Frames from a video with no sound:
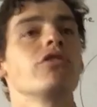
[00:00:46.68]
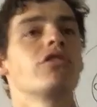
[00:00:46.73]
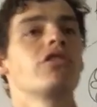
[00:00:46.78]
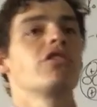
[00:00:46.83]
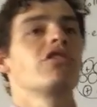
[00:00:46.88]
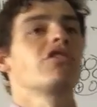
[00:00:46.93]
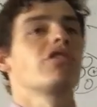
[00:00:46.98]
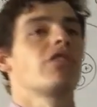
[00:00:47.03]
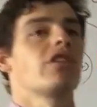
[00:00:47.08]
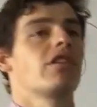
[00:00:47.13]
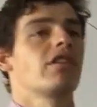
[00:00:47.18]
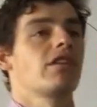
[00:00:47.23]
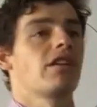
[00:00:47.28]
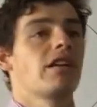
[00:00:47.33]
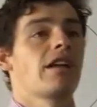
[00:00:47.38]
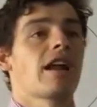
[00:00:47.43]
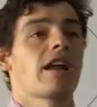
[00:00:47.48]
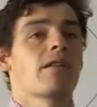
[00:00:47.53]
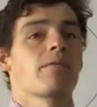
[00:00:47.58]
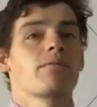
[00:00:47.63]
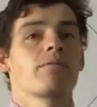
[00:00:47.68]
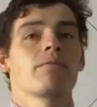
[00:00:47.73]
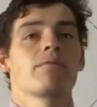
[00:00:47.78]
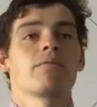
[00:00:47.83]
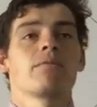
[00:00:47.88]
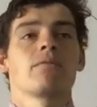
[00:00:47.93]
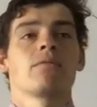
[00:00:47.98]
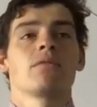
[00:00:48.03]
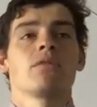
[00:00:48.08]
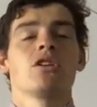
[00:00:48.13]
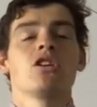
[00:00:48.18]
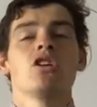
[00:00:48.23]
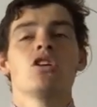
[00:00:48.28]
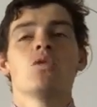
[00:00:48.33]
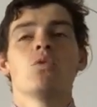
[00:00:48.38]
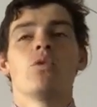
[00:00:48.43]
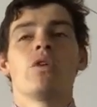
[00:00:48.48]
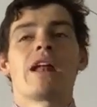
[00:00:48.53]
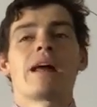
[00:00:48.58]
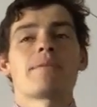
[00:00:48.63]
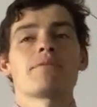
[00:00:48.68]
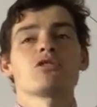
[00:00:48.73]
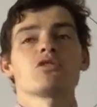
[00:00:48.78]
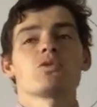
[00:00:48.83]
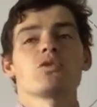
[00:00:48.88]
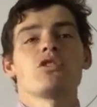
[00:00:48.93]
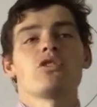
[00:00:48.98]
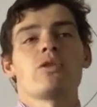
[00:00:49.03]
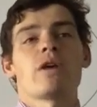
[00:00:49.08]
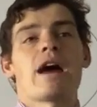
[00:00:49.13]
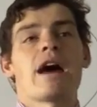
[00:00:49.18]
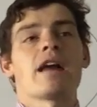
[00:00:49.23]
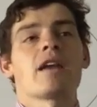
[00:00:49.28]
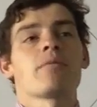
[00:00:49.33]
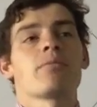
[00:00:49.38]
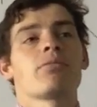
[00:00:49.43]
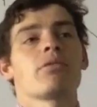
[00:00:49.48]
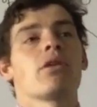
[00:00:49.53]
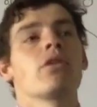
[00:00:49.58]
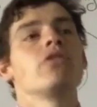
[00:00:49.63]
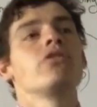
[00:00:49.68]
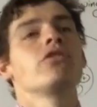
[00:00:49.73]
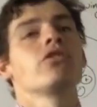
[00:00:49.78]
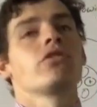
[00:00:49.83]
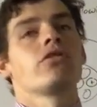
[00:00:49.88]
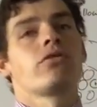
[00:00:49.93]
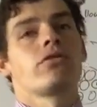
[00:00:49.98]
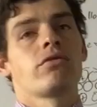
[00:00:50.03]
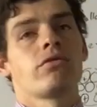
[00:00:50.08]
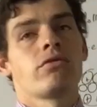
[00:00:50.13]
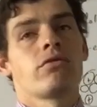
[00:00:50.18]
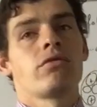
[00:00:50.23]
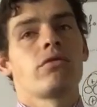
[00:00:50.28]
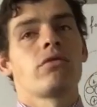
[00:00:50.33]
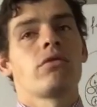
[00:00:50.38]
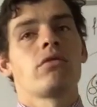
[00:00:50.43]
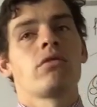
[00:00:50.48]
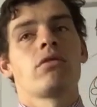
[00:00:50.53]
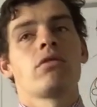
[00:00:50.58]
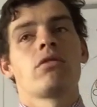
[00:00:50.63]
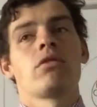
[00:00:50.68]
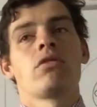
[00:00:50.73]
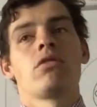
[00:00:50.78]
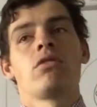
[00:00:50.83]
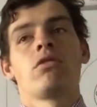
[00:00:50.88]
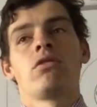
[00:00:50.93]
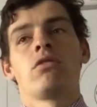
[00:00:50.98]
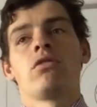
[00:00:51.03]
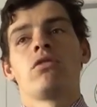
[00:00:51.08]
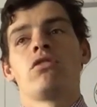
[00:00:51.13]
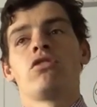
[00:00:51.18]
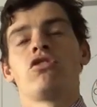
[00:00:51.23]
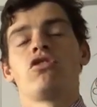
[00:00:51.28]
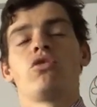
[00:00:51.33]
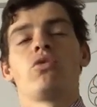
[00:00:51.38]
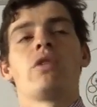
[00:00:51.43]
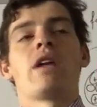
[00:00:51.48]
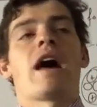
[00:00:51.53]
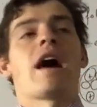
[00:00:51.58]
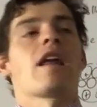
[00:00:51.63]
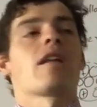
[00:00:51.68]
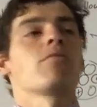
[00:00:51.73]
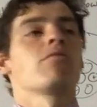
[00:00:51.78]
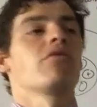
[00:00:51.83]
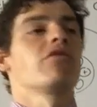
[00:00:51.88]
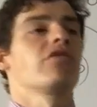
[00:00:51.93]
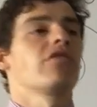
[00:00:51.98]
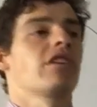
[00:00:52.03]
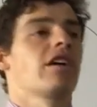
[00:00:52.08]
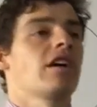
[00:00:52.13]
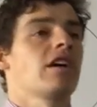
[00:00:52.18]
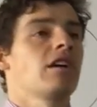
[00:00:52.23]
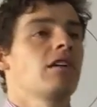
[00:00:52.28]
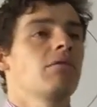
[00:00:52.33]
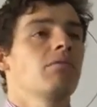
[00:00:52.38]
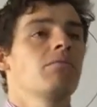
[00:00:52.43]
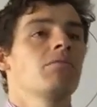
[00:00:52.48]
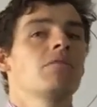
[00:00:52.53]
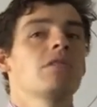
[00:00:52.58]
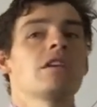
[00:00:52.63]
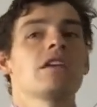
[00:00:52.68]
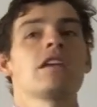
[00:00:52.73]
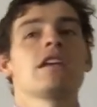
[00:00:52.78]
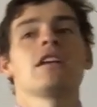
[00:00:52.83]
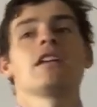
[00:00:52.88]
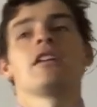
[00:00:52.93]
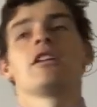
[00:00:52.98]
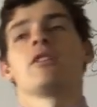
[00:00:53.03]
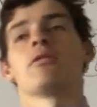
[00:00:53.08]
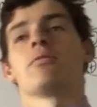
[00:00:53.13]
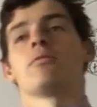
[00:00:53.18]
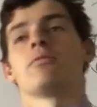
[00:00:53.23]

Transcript: inside an atom. What happens when you add a proton to an atom of, say, helium?